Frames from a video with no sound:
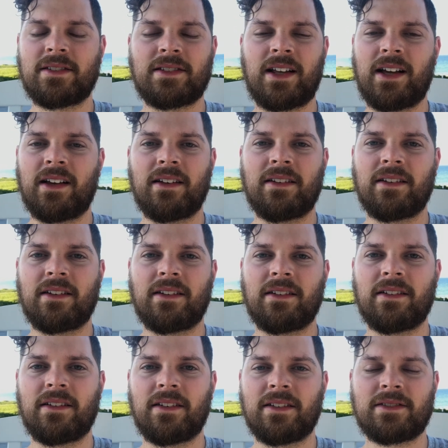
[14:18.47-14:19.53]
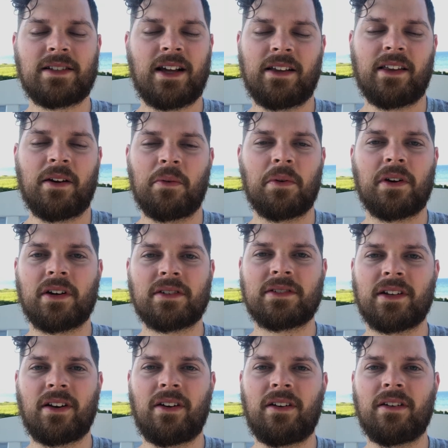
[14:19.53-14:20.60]
not it's not how that works
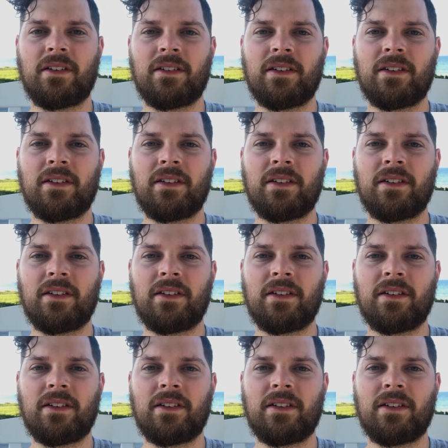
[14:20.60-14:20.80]
at all.